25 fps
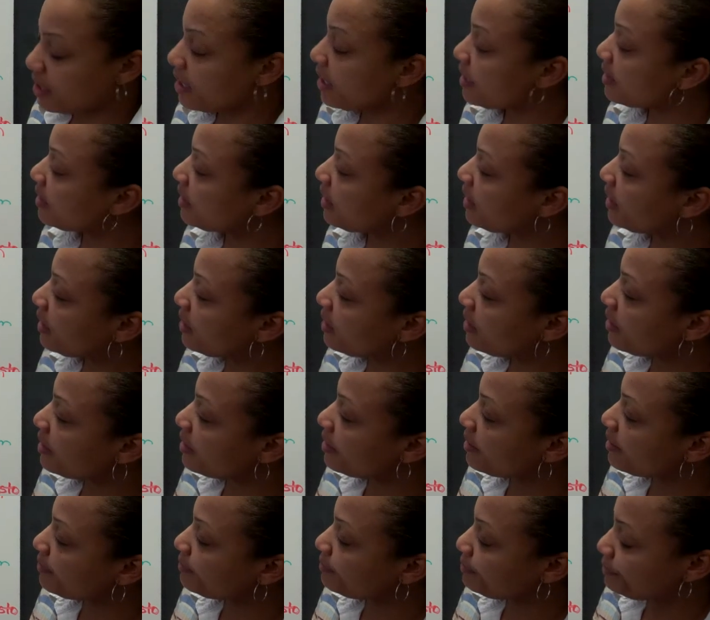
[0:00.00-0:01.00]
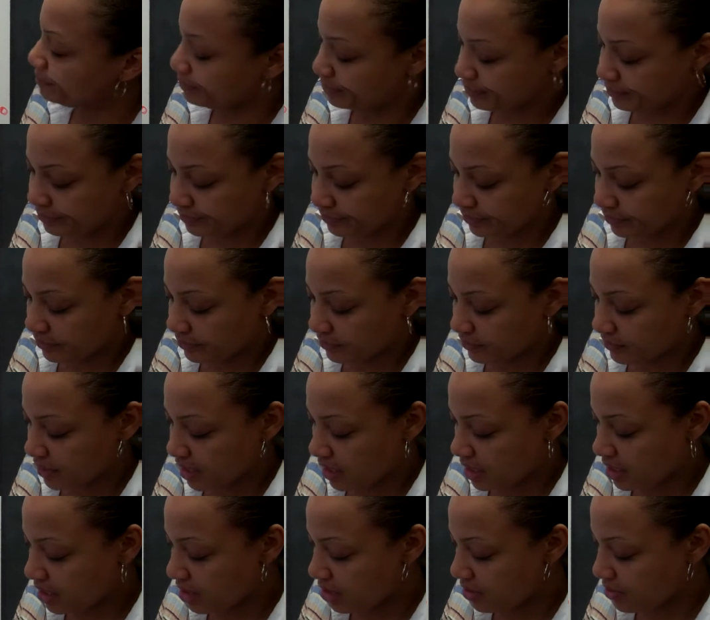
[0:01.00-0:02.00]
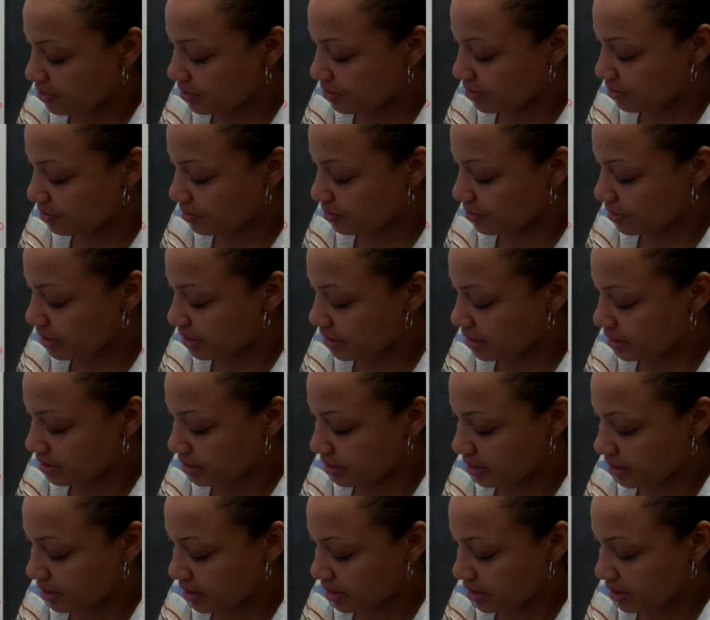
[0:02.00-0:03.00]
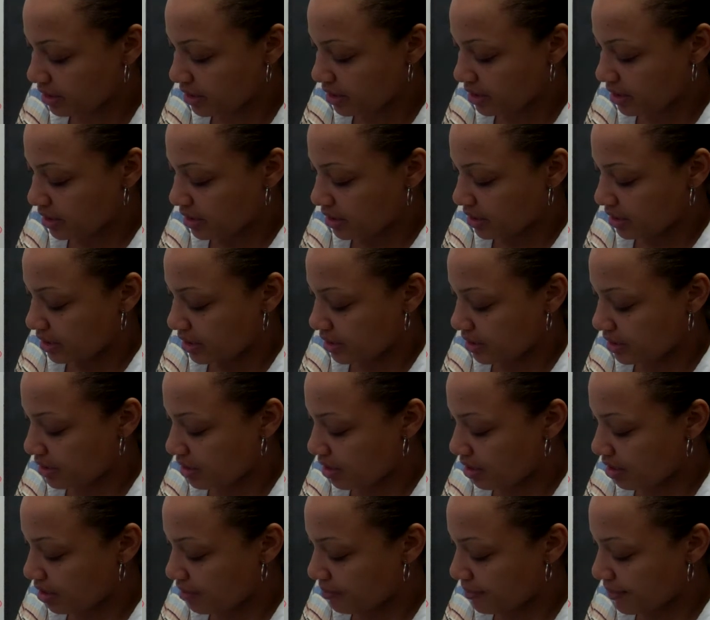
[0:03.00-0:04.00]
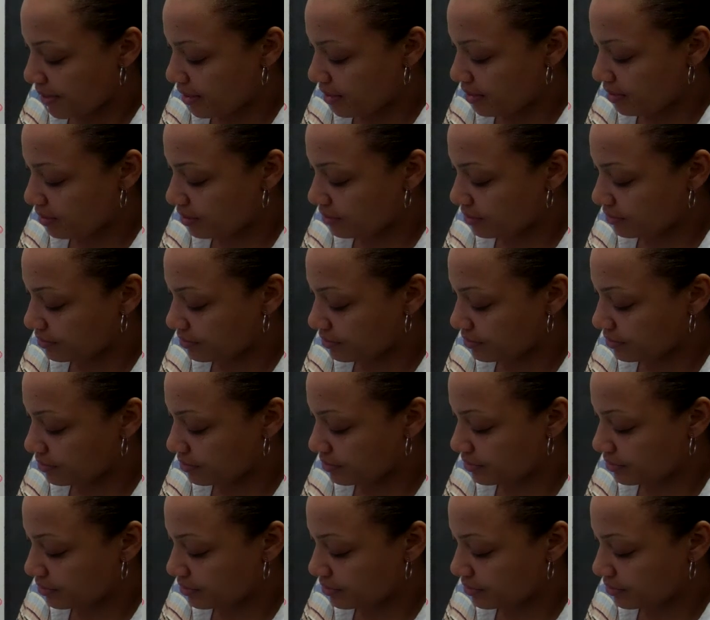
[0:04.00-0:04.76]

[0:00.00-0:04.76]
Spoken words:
And then it goes on to talk about